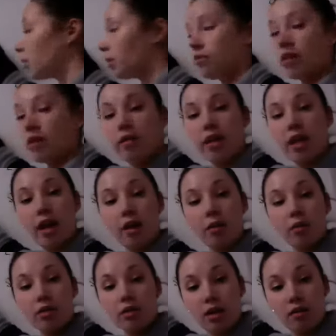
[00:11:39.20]
we found that n
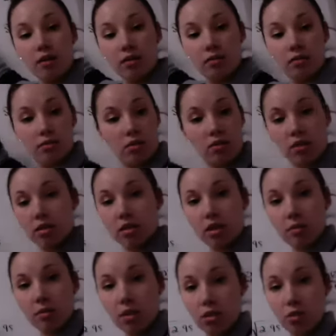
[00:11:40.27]
was 7, so this is going to
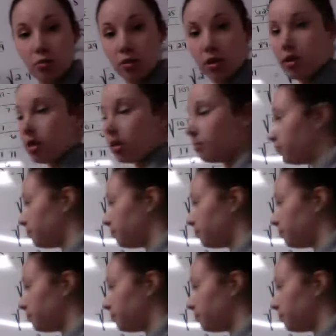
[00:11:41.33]
be super easy.